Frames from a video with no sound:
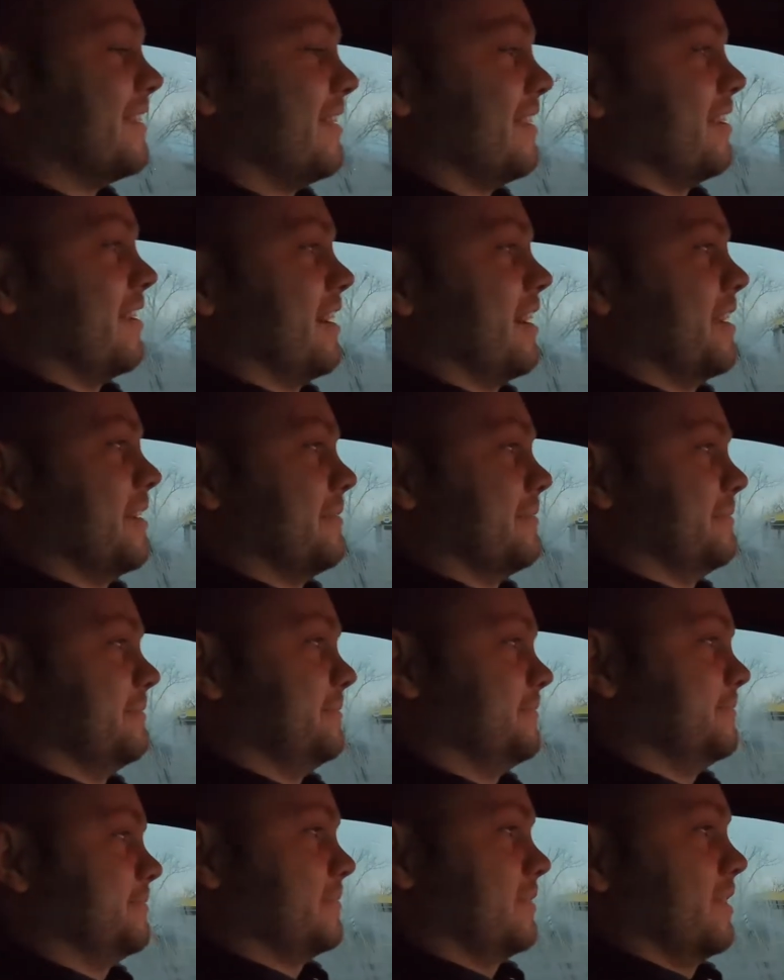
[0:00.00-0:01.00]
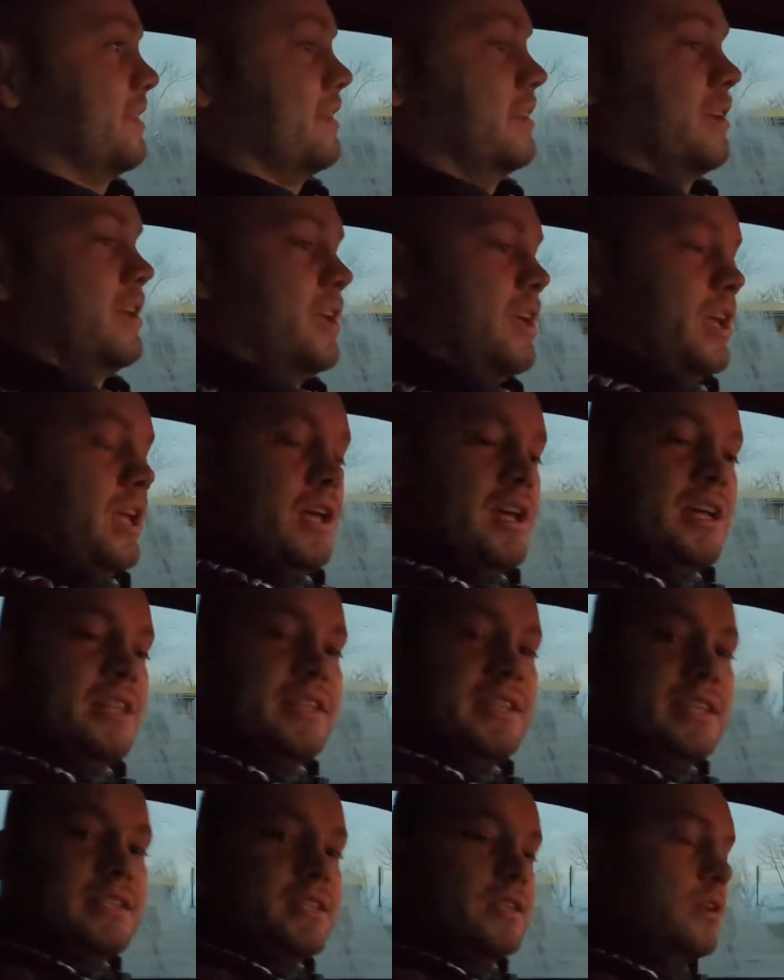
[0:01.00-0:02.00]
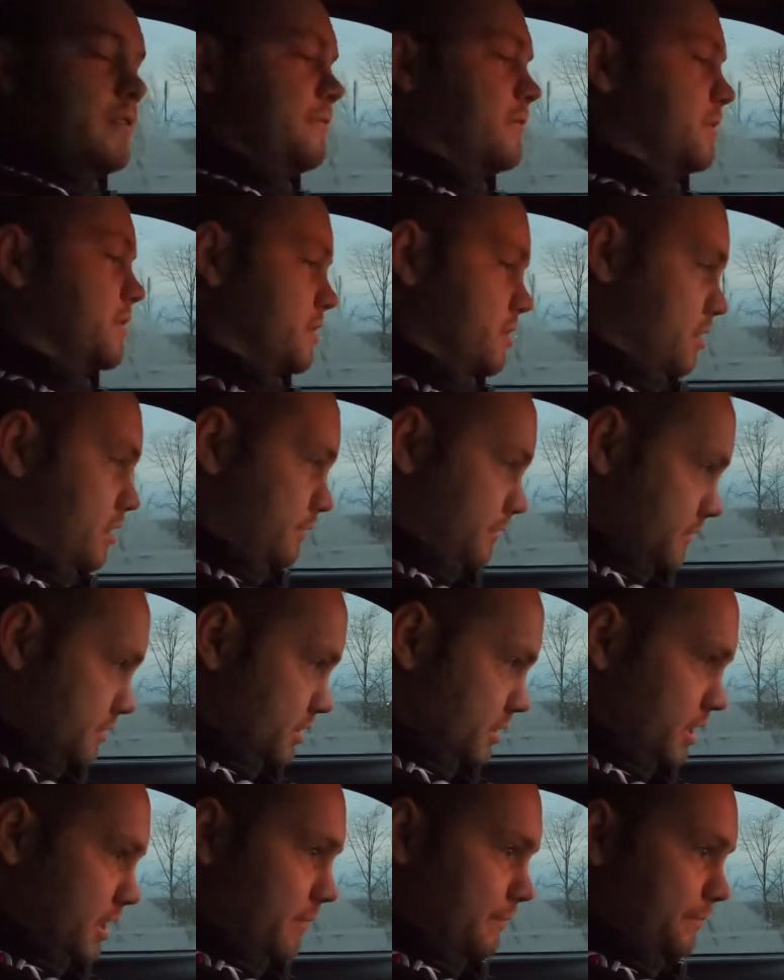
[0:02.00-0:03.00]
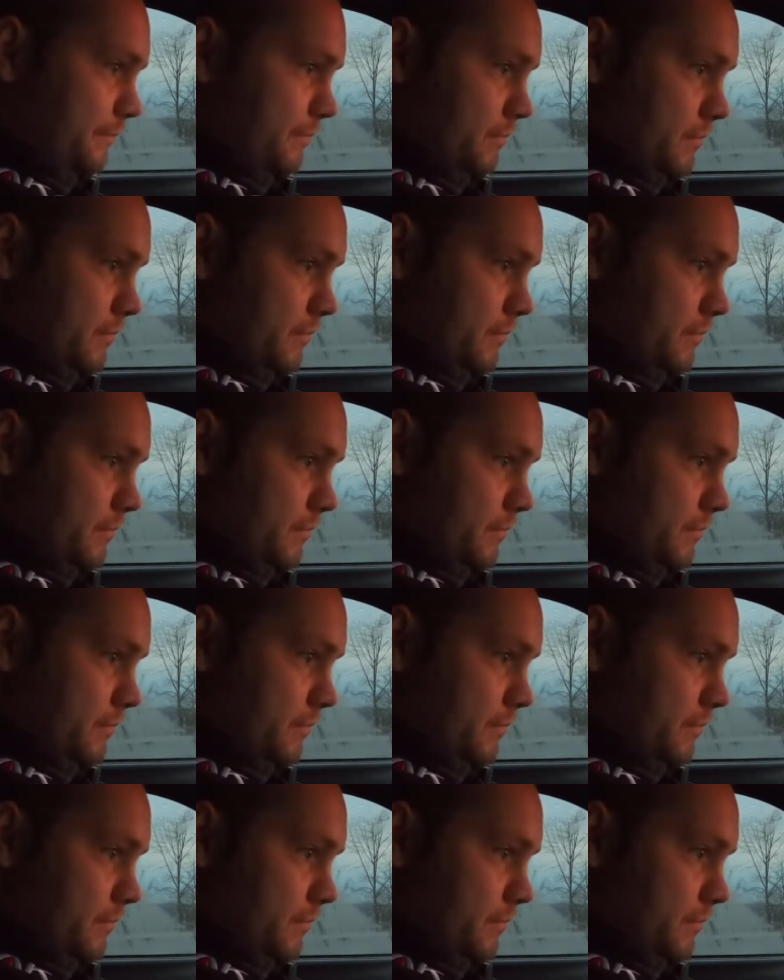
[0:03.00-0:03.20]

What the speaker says: All right. I think that's enough for this car for tonight.